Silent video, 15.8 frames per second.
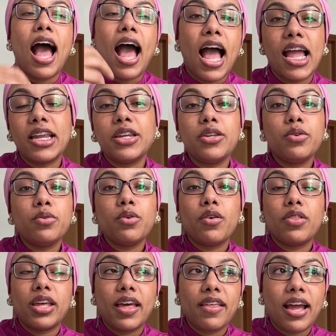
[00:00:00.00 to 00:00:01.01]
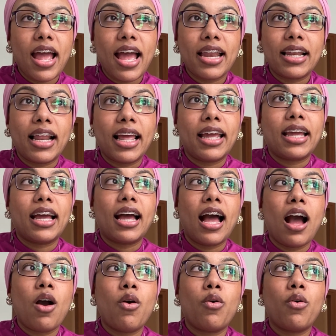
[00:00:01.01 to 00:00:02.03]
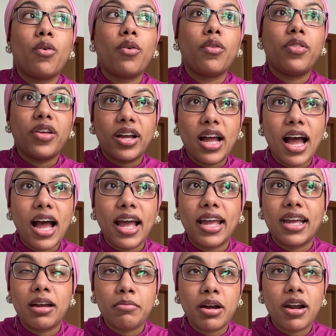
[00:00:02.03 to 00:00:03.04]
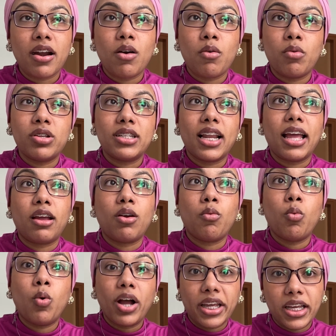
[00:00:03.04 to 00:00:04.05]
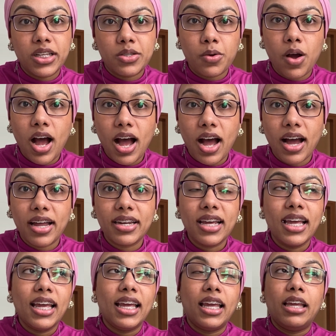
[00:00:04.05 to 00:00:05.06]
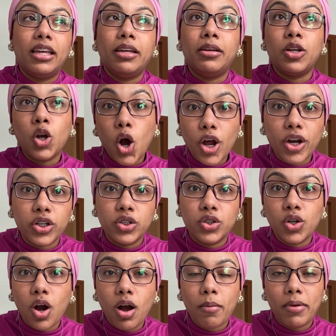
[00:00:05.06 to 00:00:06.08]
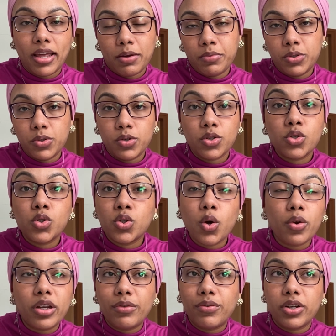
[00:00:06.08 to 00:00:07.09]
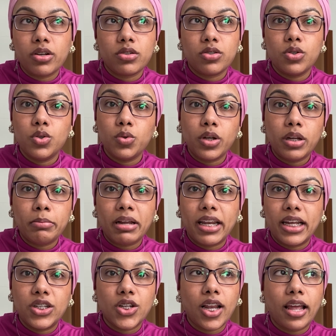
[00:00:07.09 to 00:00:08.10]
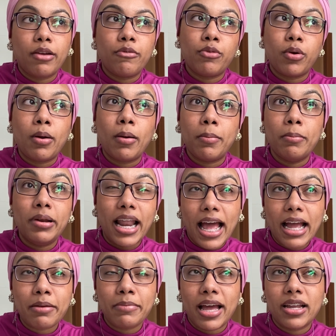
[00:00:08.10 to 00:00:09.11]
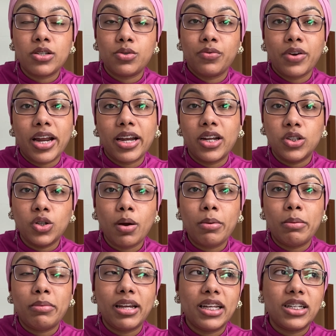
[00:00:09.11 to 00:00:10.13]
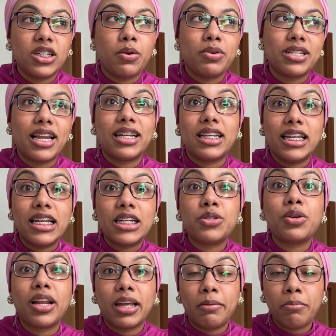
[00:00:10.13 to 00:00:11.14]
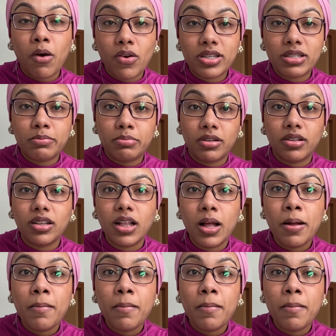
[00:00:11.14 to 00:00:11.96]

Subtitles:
I knew on the other hand, like how the guy Camara was like working so hard. He got a job, like, which was so difficult to do in Malaysia. Like for a black man to find a job in Malaysia was like literally impossible.